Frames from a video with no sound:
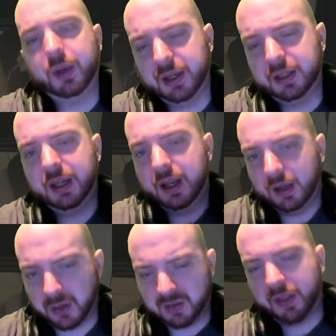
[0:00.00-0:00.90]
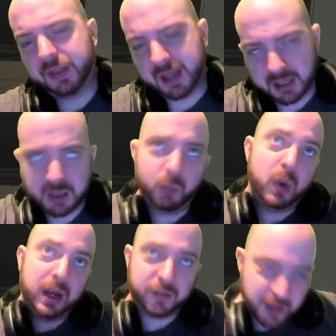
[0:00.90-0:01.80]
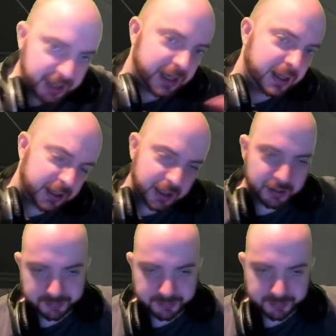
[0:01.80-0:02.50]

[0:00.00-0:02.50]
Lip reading: and lots of other things that will affect it. So,